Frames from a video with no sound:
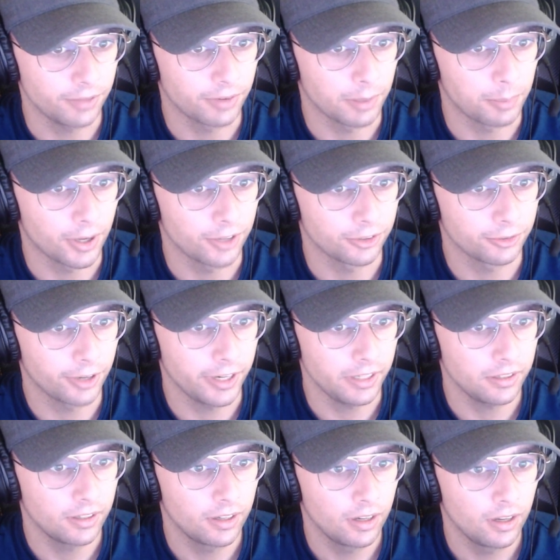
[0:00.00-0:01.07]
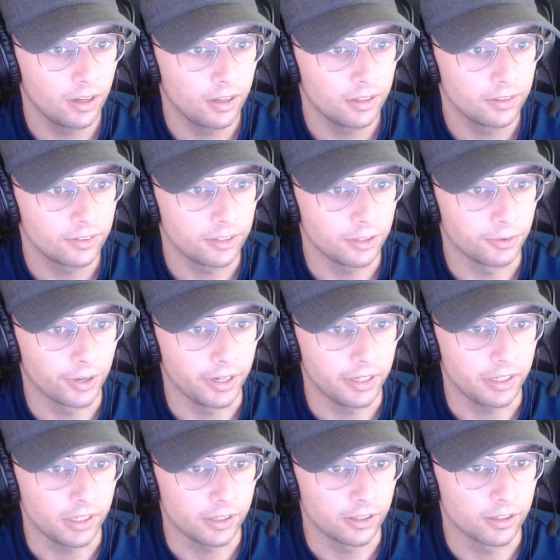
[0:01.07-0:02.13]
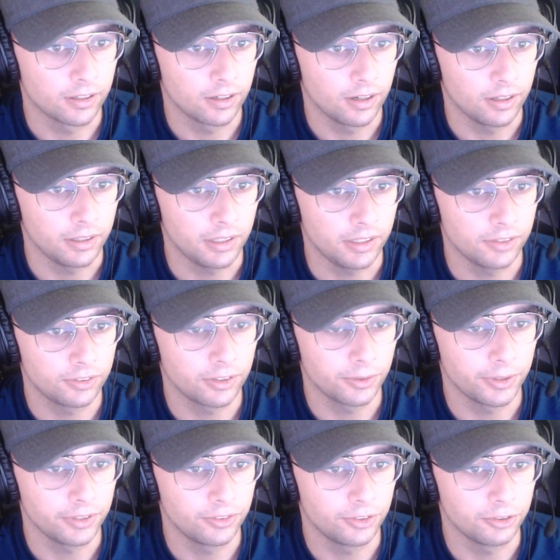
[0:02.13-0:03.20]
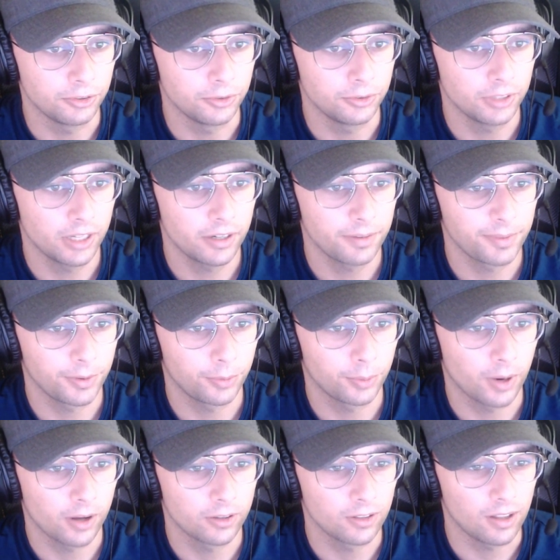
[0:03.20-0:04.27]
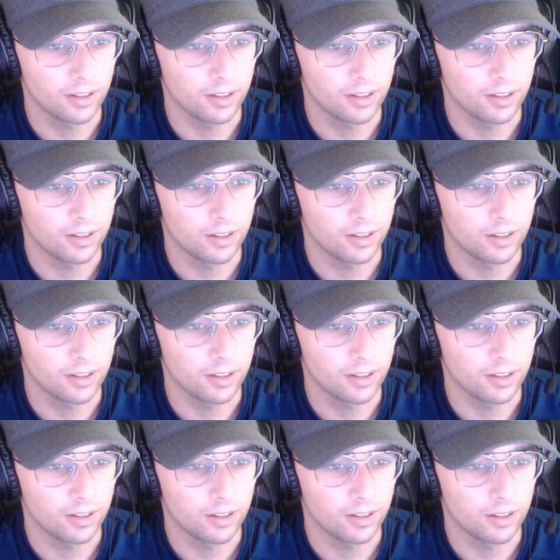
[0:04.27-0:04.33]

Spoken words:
If I pause it right, see right here, he's going to let off the throttle a